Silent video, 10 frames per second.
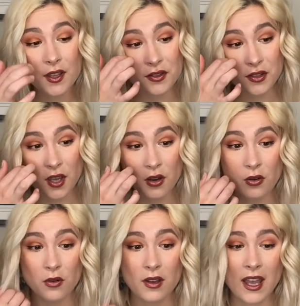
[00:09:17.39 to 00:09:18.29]

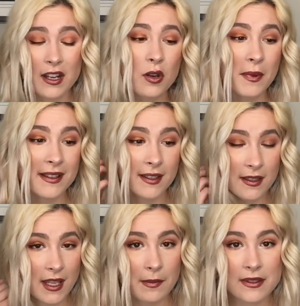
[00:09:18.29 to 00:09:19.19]
So I know my skin
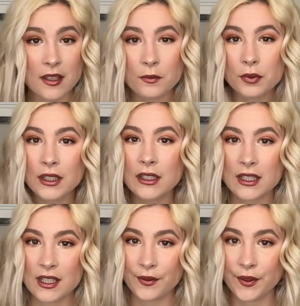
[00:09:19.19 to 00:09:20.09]
type is completely
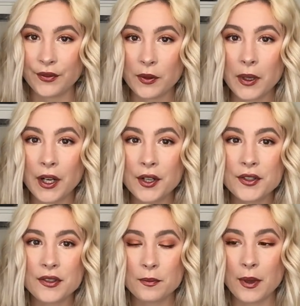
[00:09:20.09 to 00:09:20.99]
different from
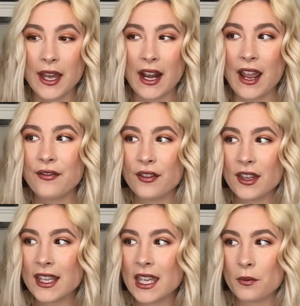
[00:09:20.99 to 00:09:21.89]
hers, but I feel
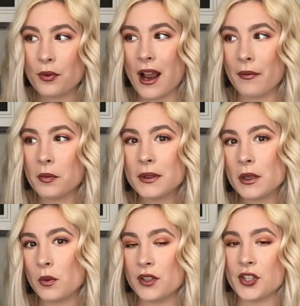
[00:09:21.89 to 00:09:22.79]
like it probably
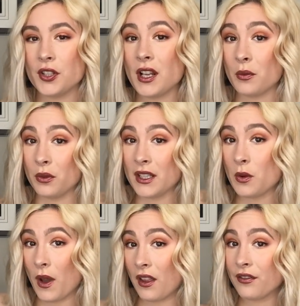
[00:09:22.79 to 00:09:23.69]
would turn out really
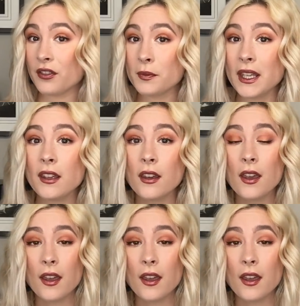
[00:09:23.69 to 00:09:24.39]
well for me.